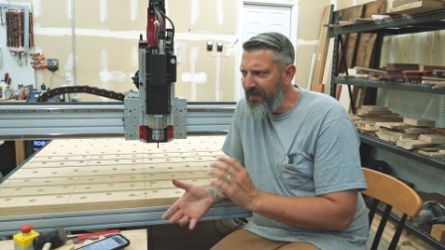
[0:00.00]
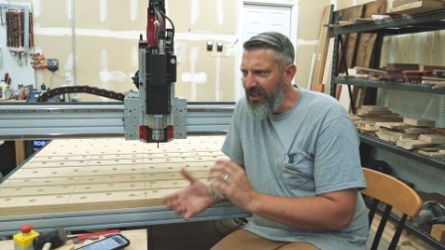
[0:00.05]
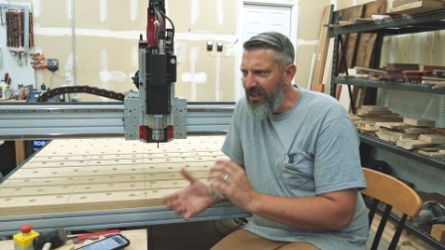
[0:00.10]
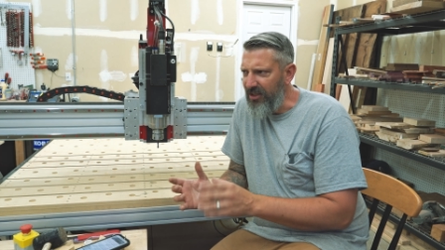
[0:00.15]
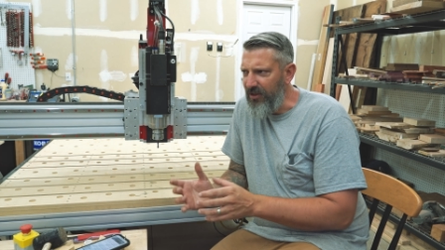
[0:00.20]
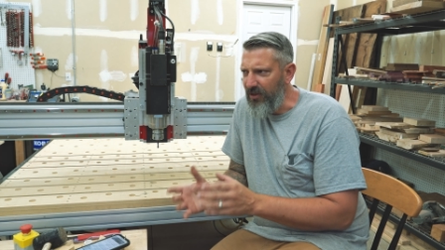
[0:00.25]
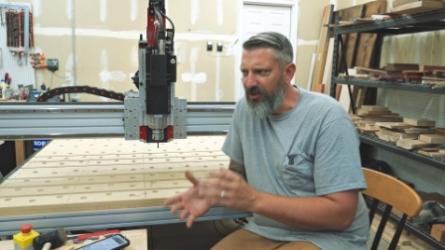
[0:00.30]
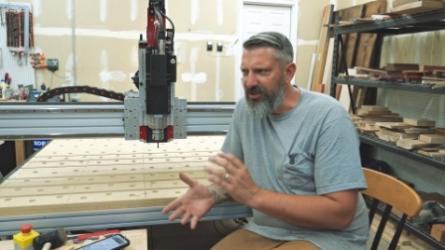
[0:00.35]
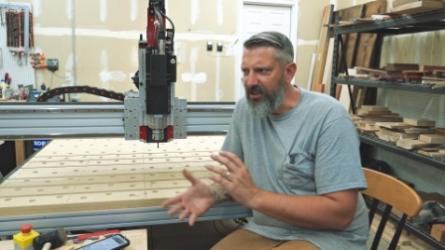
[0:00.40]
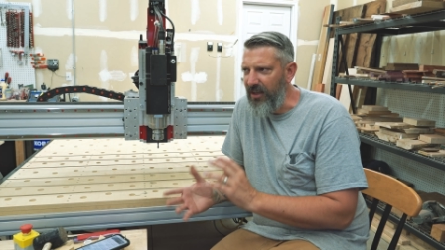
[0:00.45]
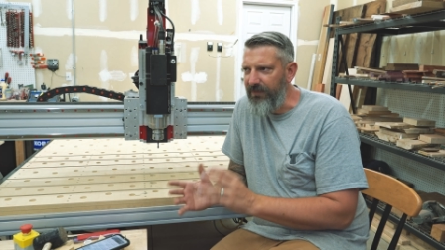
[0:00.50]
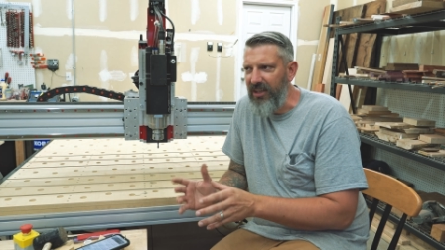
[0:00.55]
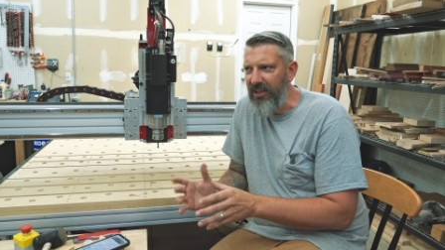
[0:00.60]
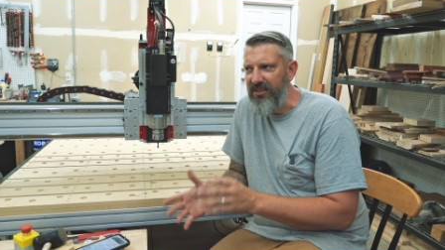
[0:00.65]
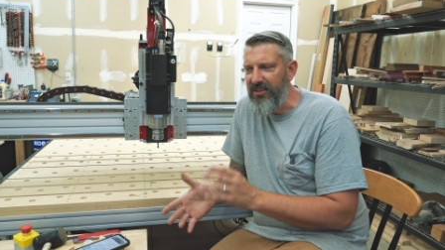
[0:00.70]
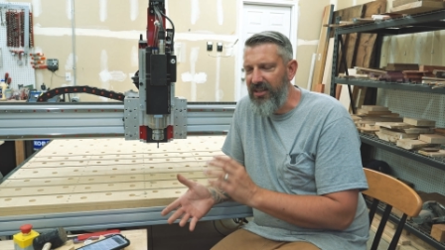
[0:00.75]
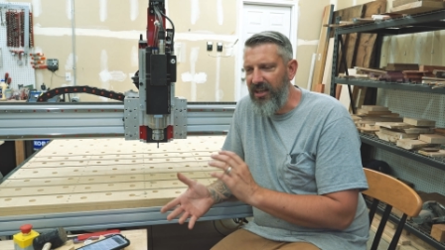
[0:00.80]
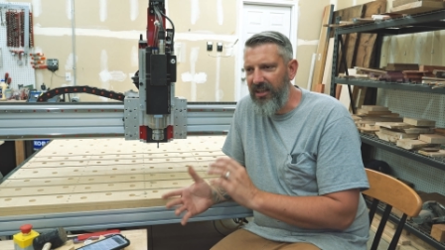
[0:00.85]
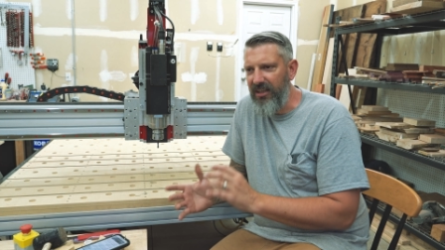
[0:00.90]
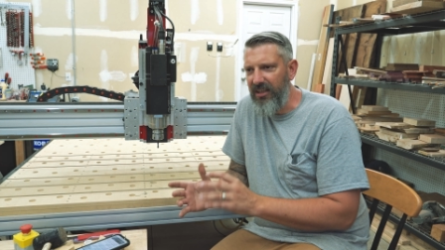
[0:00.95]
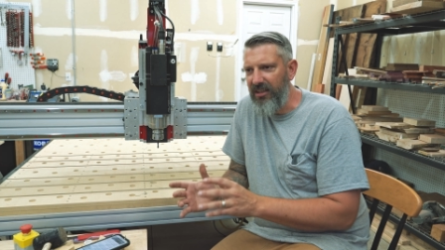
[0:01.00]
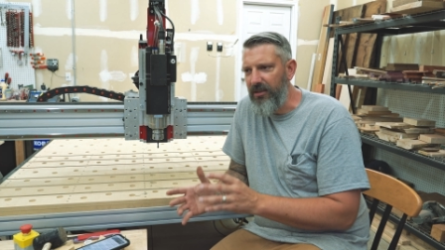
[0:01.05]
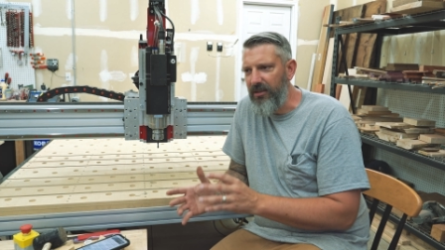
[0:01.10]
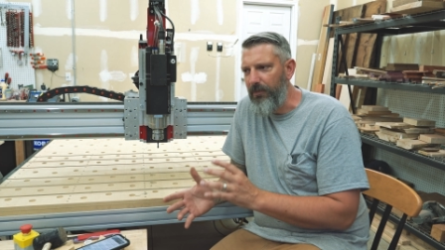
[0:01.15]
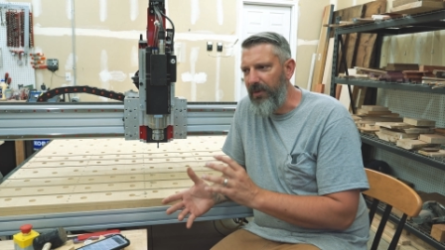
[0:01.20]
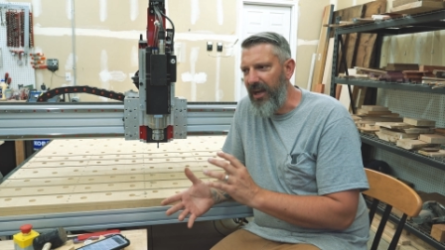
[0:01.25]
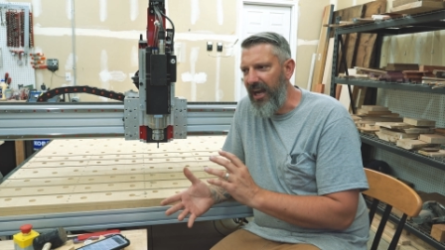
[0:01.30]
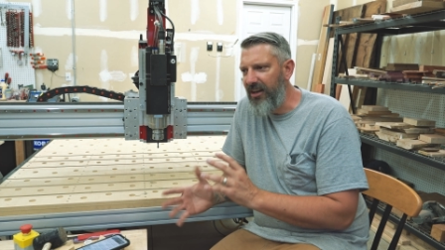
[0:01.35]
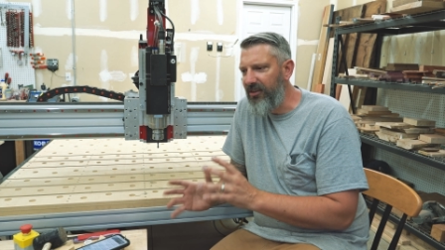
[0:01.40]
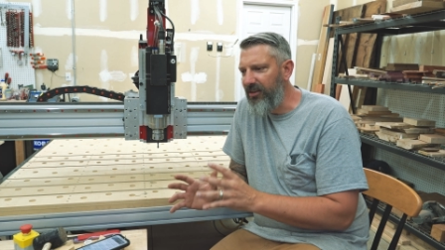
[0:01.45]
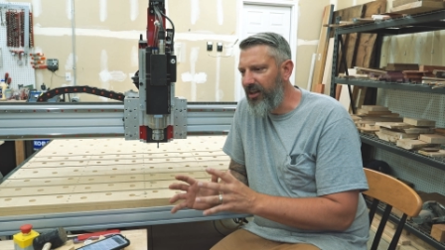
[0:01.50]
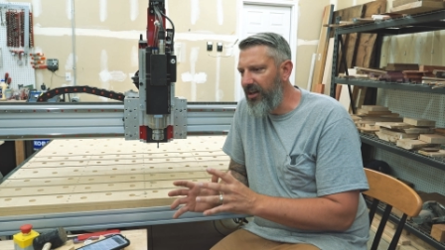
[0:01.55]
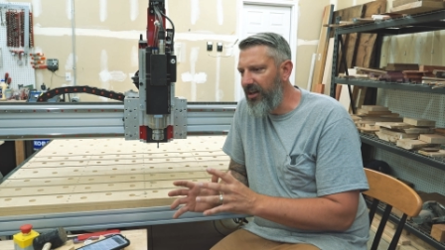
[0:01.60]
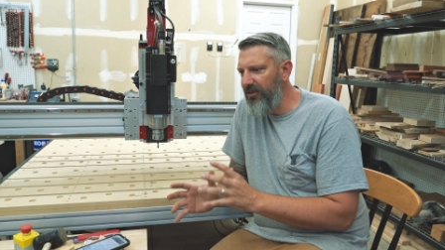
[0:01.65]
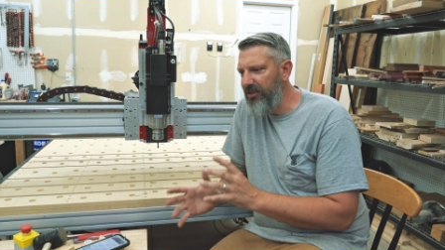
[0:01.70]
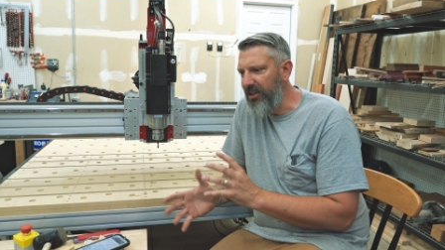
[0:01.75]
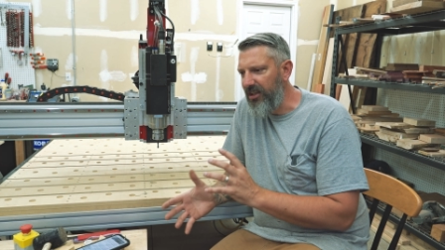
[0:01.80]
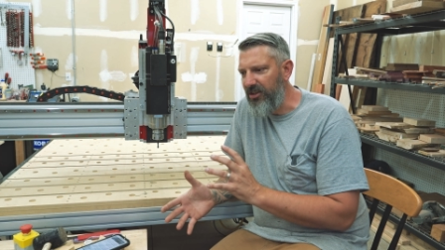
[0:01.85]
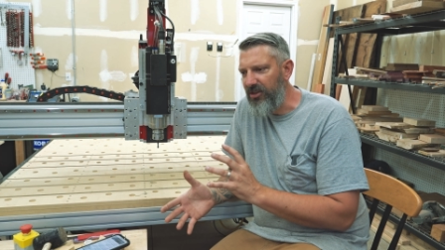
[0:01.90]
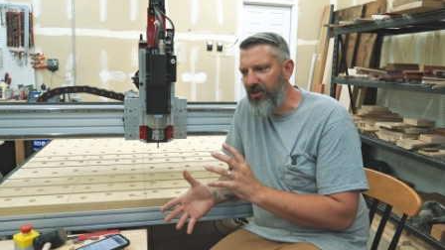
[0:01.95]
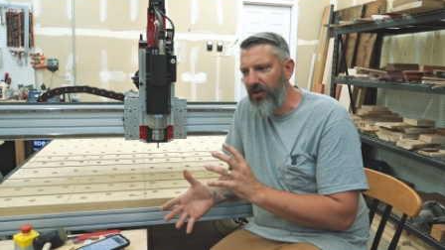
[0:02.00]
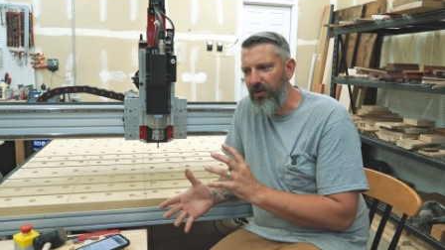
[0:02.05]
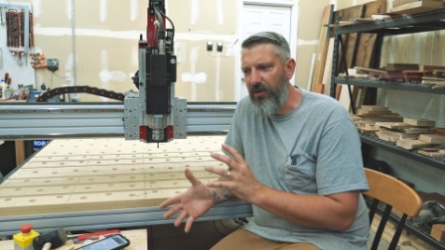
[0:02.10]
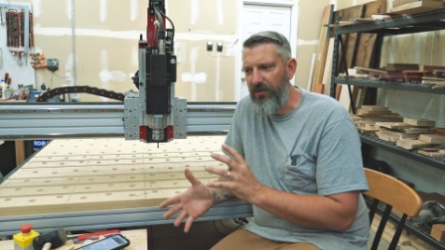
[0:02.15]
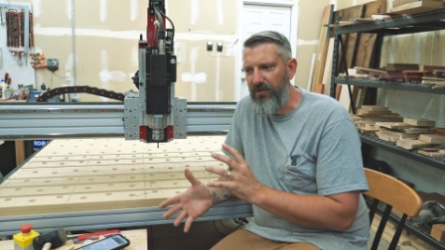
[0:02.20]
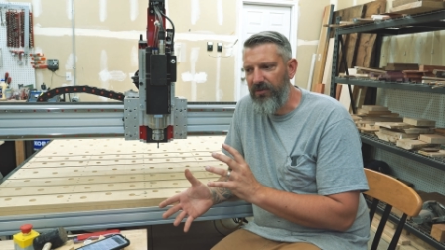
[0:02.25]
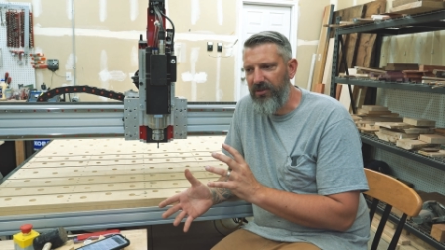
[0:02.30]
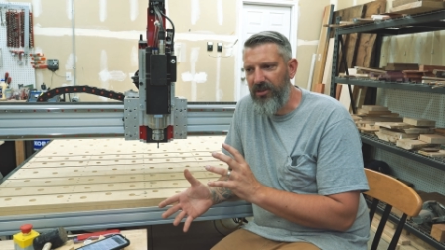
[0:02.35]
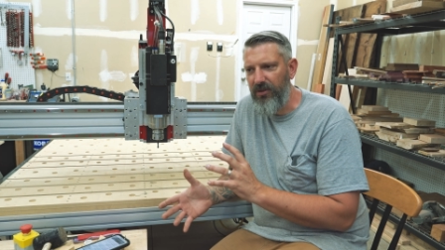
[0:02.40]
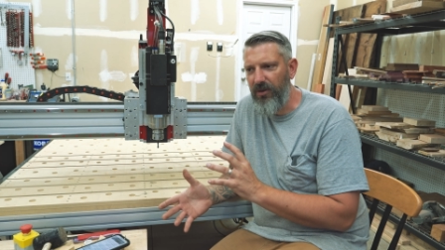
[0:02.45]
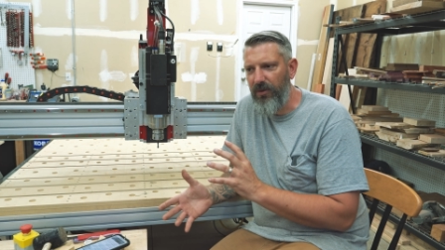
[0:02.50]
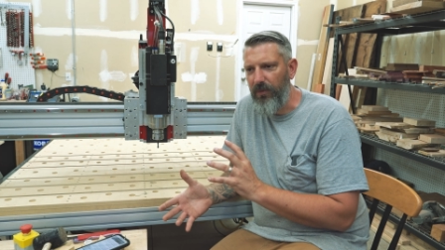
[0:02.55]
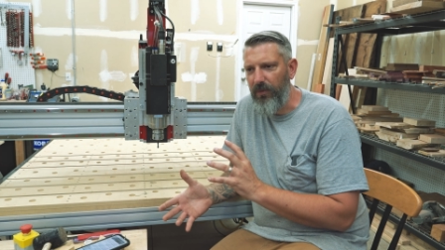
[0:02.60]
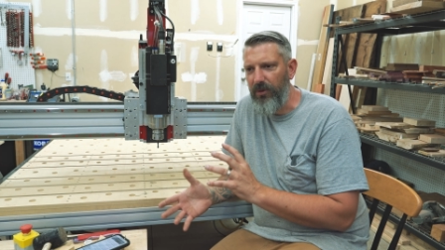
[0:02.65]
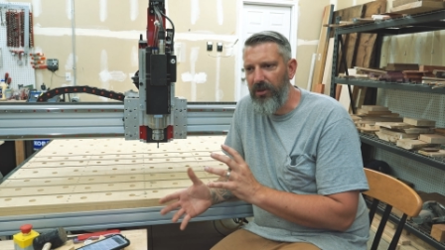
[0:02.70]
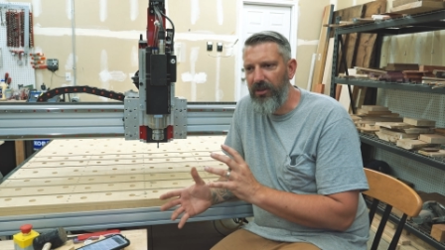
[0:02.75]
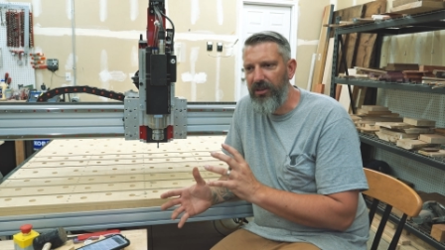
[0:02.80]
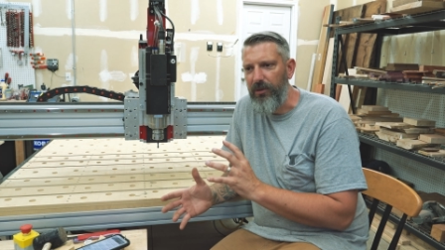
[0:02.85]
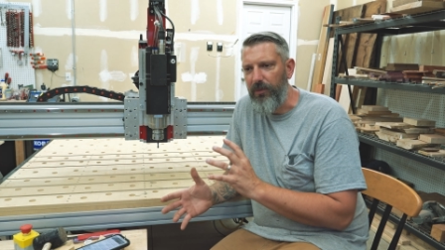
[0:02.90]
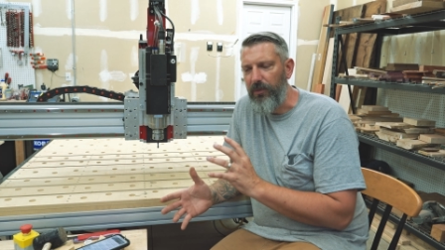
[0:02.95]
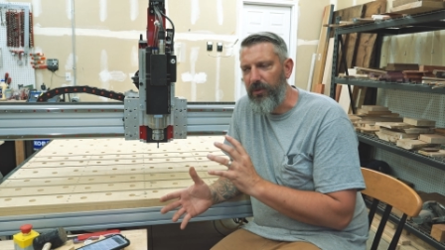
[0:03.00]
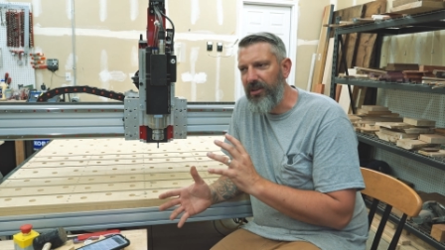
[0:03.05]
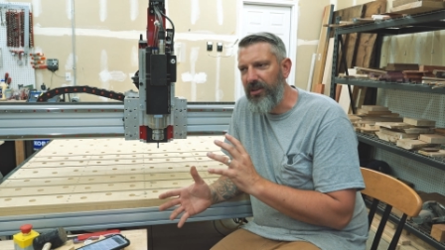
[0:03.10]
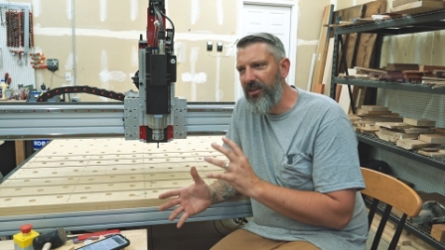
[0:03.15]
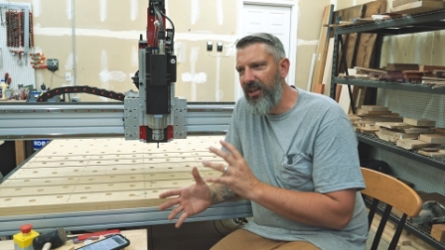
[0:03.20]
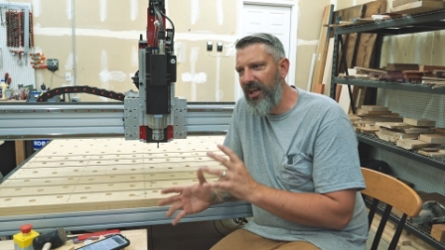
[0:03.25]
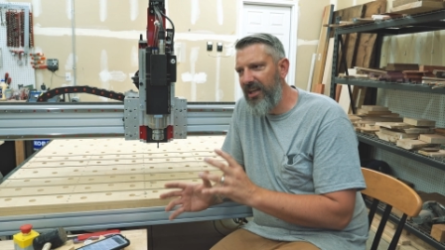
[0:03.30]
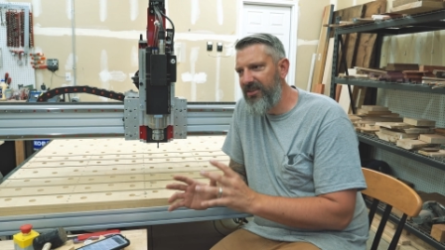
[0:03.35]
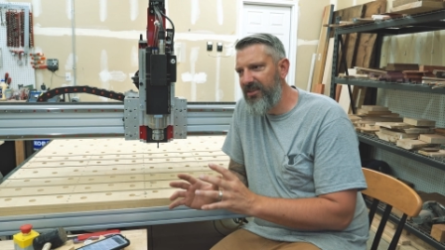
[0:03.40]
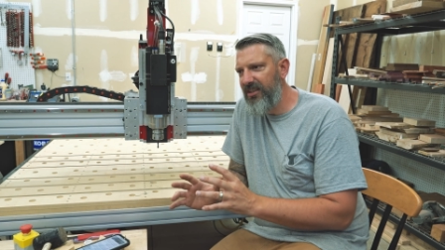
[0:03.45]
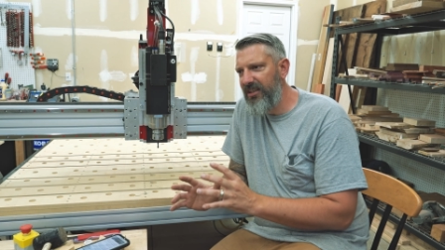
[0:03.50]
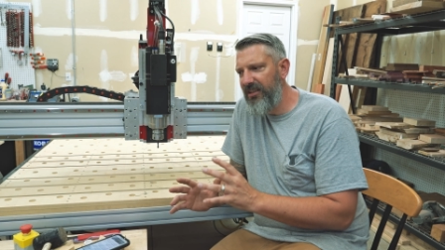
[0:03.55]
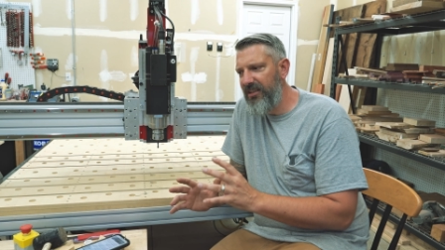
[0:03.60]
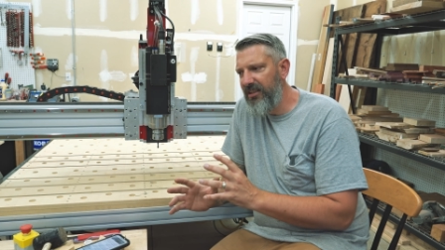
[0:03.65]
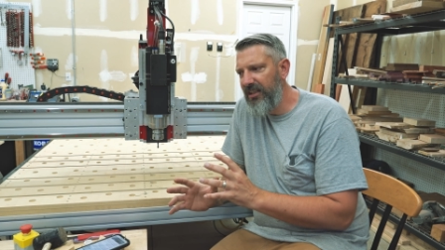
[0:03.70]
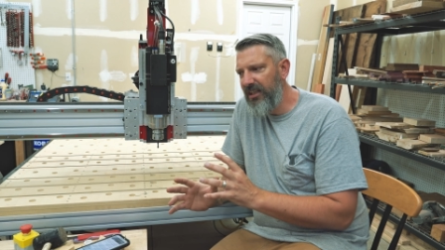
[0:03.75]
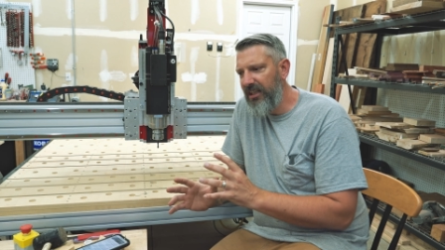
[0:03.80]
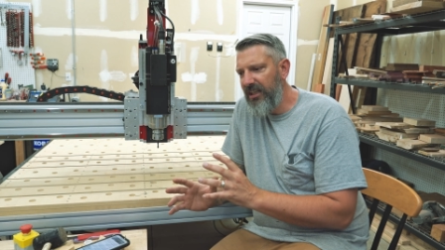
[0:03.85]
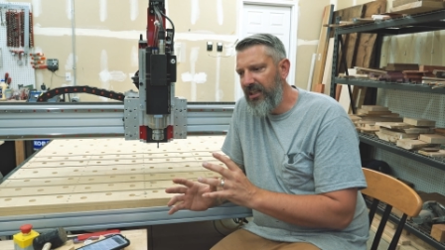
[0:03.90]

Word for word: you know, stuff that's hitting in the background and you don't, you don't really realize it.